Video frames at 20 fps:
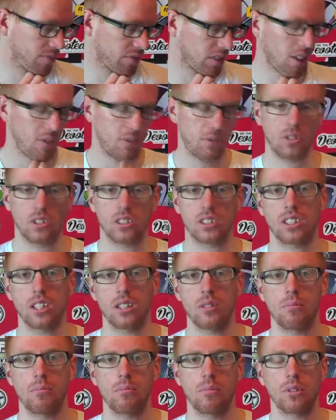if you want to see
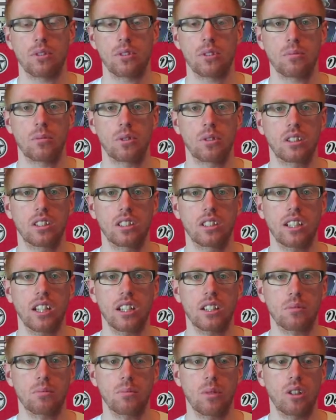a bunch of monkeys
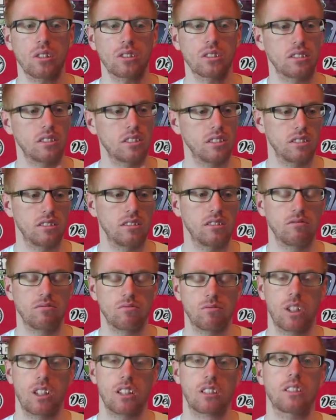get smarter, than
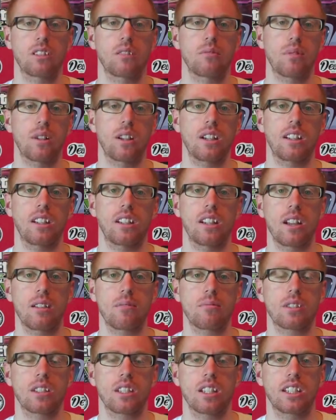Rise of the Planet of the
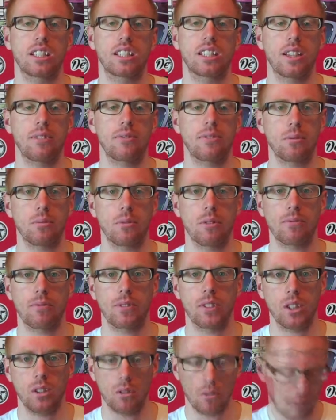Apes is definitely one for
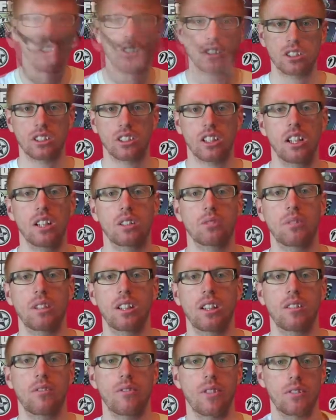you. Also guys, We Are
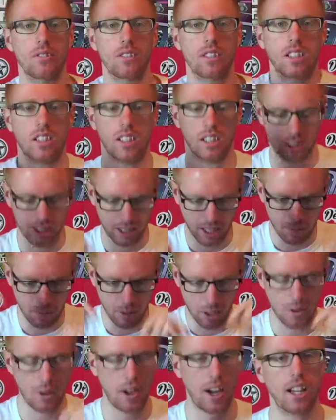The Devoted, links down
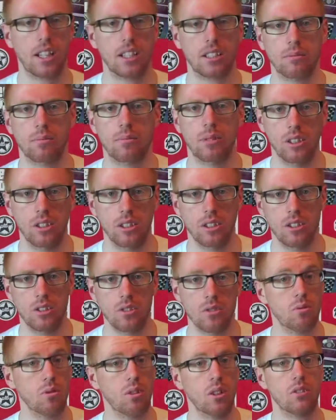below as per
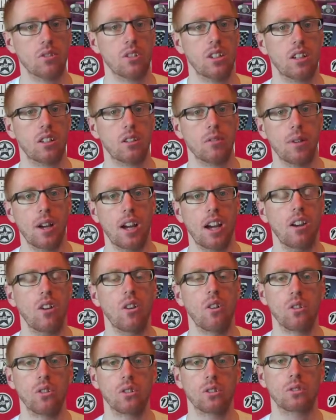usual, go check them out.
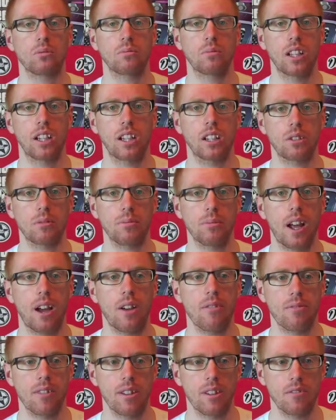Awesome gear coming
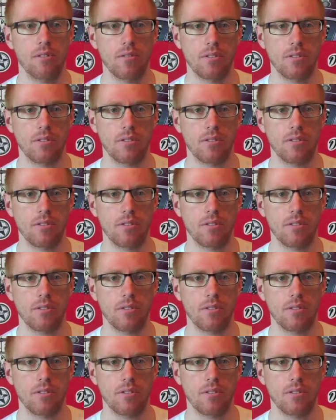out very,